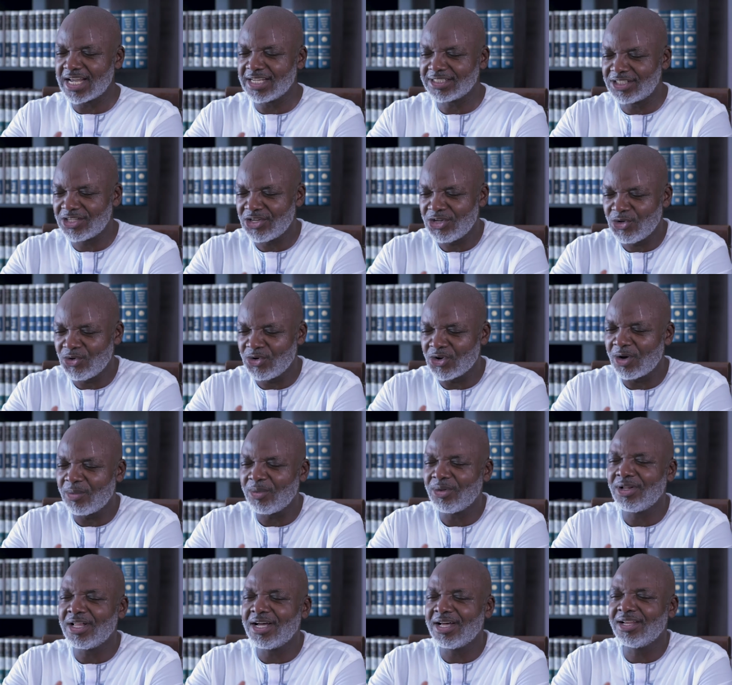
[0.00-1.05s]
as the new
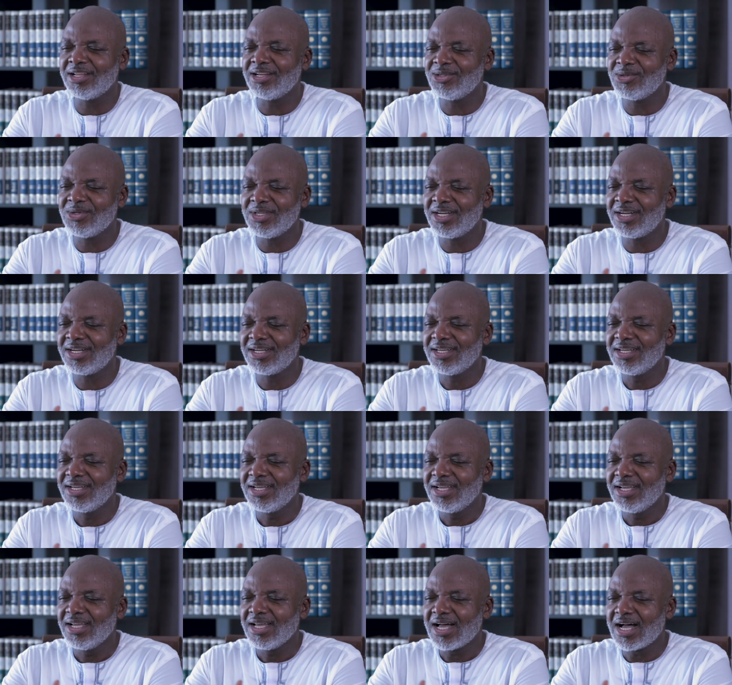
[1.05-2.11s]
normal. Hallelujah.
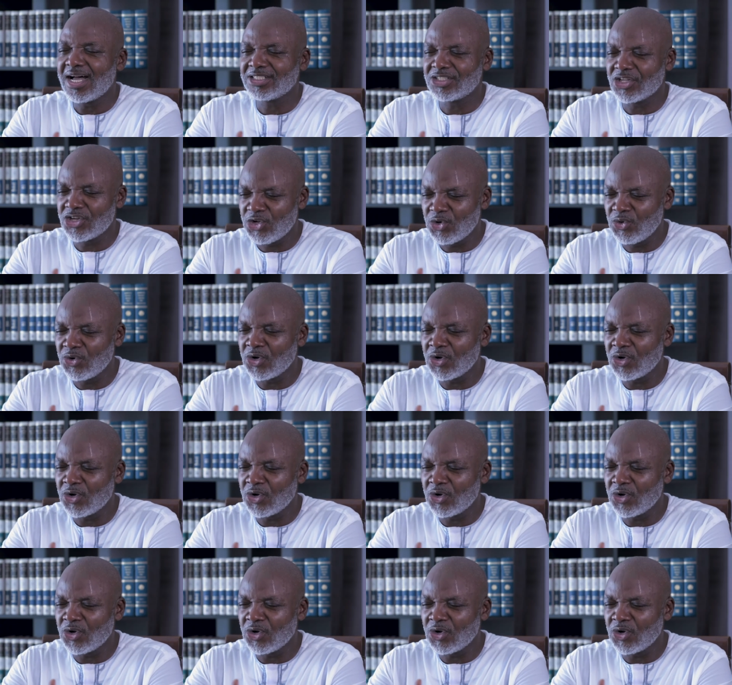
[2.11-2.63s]
As a new